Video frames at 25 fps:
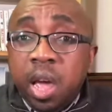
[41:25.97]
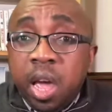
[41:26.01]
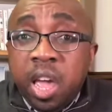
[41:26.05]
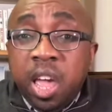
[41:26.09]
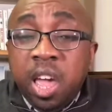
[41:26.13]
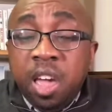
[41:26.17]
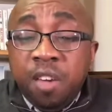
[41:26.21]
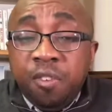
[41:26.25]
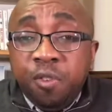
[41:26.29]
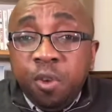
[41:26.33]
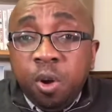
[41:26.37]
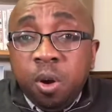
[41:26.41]

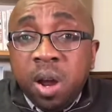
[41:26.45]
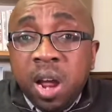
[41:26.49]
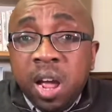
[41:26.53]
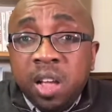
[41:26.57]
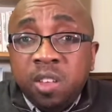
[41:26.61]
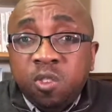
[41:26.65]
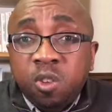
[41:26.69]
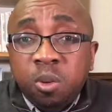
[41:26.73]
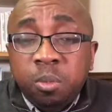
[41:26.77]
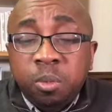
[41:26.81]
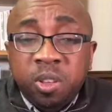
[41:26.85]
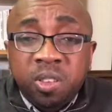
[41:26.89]
If your
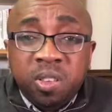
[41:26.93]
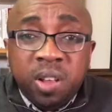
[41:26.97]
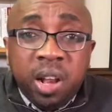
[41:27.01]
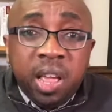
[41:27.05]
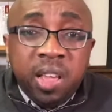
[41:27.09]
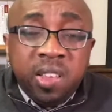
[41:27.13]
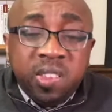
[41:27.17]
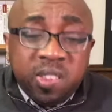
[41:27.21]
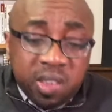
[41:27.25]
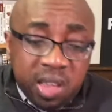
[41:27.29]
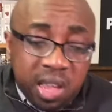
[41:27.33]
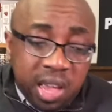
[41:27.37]
customers
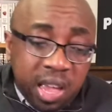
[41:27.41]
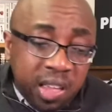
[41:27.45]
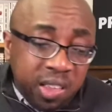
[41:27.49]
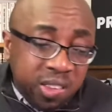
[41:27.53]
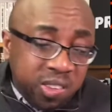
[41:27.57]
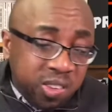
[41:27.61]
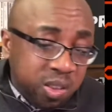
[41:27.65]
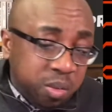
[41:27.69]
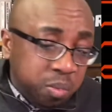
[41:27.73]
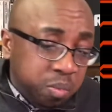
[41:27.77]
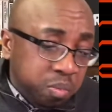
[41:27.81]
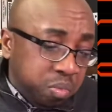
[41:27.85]
list
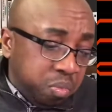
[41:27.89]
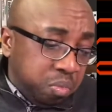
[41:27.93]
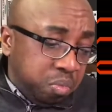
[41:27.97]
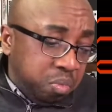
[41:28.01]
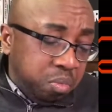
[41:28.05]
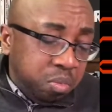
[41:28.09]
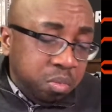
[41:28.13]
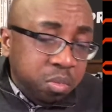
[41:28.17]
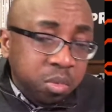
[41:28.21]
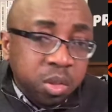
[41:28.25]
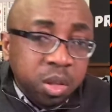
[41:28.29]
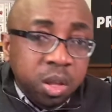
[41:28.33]
is
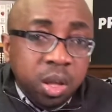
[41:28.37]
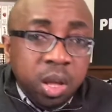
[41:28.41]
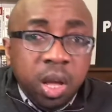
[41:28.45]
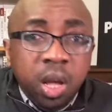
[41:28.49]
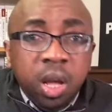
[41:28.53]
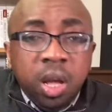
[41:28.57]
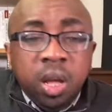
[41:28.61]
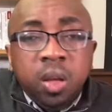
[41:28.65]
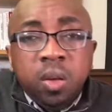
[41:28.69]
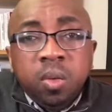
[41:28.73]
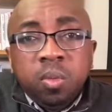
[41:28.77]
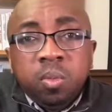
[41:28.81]

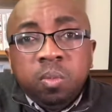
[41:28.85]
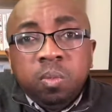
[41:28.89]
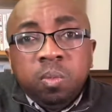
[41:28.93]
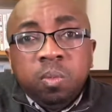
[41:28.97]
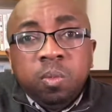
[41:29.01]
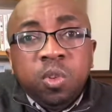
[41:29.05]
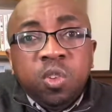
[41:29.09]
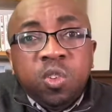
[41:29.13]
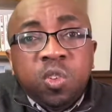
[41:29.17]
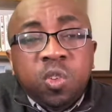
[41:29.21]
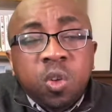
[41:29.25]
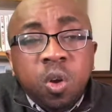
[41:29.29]

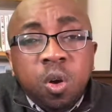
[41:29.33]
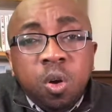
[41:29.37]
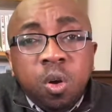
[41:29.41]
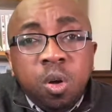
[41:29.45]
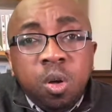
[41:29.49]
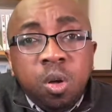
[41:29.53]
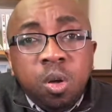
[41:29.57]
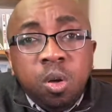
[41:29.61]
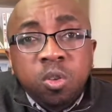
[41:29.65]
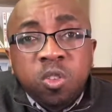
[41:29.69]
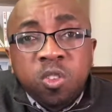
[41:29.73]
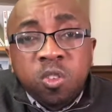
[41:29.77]

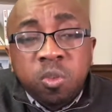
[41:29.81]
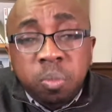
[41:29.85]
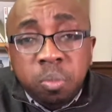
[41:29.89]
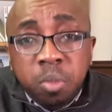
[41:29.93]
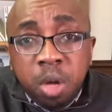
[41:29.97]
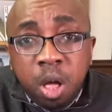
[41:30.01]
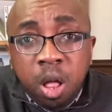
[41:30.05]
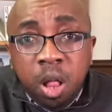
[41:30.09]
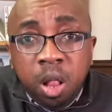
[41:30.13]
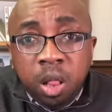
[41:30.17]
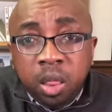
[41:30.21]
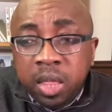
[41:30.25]
so
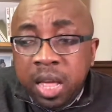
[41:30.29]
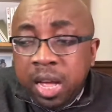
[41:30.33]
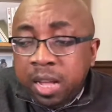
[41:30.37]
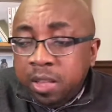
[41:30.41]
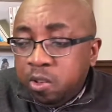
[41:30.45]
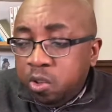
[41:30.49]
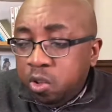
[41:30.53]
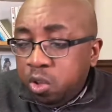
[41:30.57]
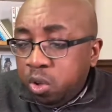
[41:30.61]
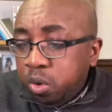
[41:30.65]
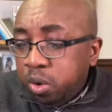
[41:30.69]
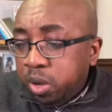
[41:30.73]
small
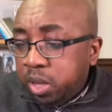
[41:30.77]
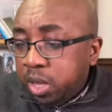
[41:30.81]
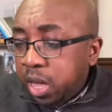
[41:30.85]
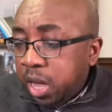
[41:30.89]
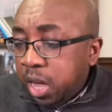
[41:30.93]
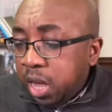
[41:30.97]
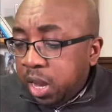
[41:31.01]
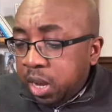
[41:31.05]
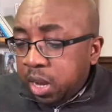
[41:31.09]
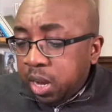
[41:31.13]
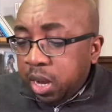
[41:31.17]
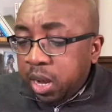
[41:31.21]
that you
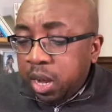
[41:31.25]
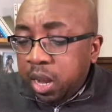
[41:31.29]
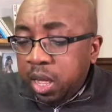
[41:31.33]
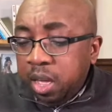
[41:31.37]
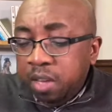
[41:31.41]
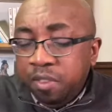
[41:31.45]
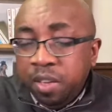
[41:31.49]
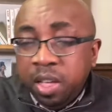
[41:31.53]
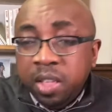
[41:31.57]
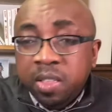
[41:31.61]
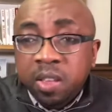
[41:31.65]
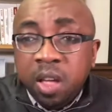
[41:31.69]
can
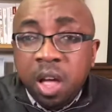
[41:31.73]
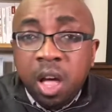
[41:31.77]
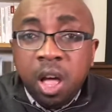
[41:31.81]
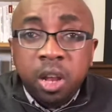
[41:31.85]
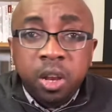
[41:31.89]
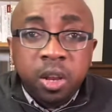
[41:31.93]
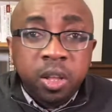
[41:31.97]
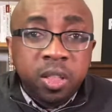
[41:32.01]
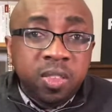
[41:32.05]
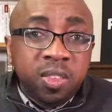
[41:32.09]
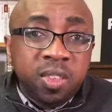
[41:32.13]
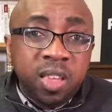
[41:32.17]
leave it
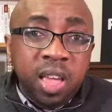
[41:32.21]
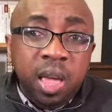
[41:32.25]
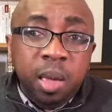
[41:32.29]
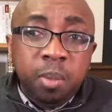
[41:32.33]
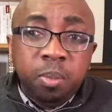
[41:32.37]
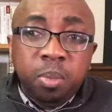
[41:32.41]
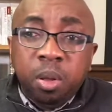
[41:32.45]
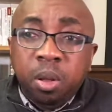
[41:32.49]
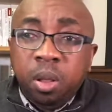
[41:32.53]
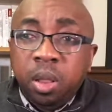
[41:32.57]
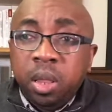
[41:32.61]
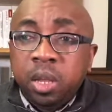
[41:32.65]
on the
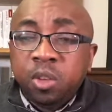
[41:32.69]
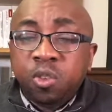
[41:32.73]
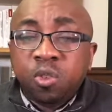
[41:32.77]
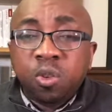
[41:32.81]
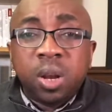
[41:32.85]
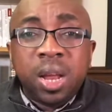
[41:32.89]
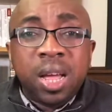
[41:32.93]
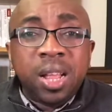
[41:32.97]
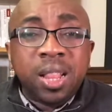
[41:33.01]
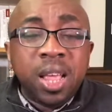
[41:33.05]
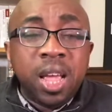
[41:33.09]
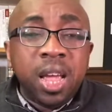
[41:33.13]
table
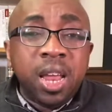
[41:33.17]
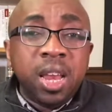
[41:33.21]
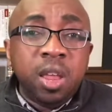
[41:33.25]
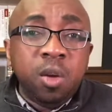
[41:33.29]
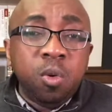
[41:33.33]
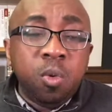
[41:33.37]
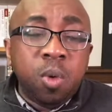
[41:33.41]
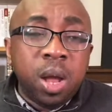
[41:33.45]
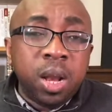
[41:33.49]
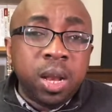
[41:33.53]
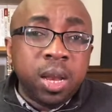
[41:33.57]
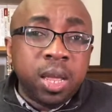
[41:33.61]
so that
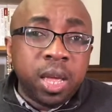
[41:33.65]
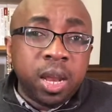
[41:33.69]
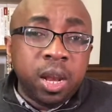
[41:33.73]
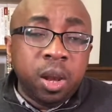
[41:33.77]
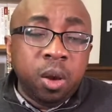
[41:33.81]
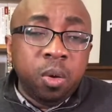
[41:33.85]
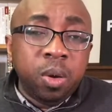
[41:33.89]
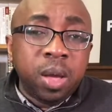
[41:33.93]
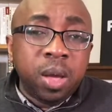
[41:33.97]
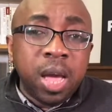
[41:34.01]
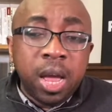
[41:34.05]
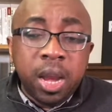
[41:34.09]
anyone
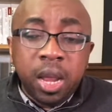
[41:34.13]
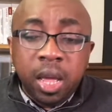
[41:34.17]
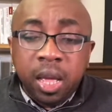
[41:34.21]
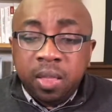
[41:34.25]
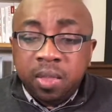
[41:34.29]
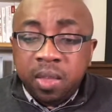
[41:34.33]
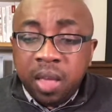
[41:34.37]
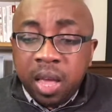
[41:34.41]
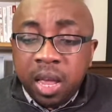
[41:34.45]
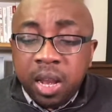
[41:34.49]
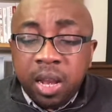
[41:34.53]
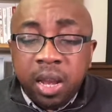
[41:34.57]
can look at
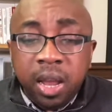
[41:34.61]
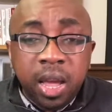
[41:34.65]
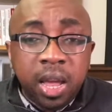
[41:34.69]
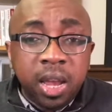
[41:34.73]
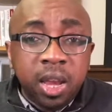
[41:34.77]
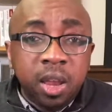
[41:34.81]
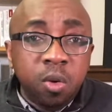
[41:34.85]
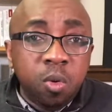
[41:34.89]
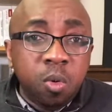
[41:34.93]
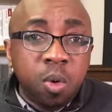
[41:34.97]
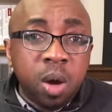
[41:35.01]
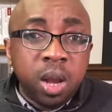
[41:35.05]
it and
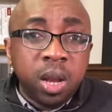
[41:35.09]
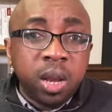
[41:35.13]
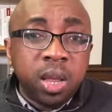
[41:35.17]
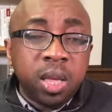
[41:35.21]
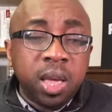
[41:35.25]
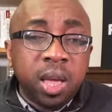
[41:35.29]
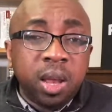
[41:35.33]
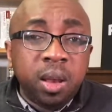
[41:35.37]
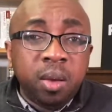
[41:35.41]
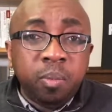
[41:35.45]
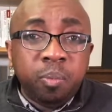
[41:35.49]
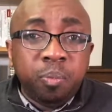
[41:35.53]
anyone
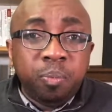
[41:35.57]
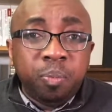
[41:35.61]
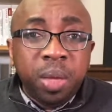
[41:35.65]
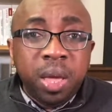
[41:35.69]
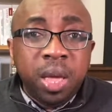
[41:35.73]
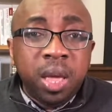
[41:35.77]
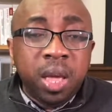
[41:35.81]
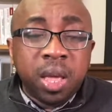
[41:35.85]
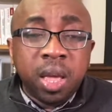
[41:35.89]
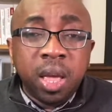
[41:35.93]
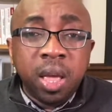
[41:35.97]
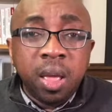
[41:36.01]
can
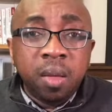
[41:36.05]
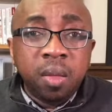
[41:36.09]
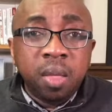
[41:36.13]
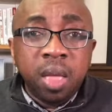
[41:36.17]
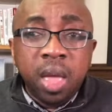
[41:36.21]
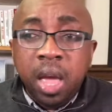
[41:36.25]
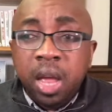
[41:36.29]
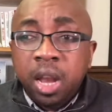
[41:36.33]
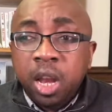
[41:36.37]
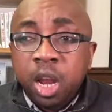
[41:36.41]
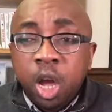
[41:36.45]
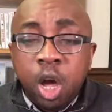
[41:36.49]
pick
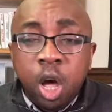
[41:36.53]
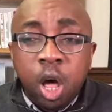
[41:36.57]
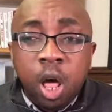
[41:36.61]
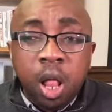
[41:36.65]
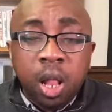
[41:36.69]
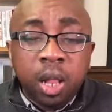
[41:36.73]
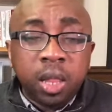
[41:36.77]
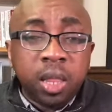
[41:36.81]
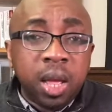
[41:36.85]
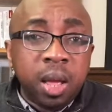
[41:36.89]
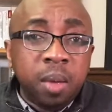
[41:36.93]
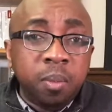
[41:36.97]
and
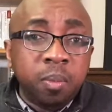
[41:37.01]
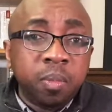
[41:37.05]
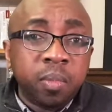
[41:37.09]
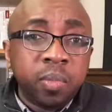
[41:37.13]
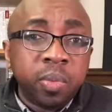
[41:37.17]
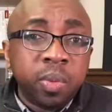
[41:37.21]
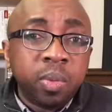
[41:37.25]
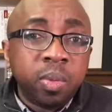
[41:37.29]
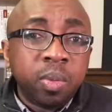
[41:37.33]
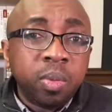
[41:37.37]
call them,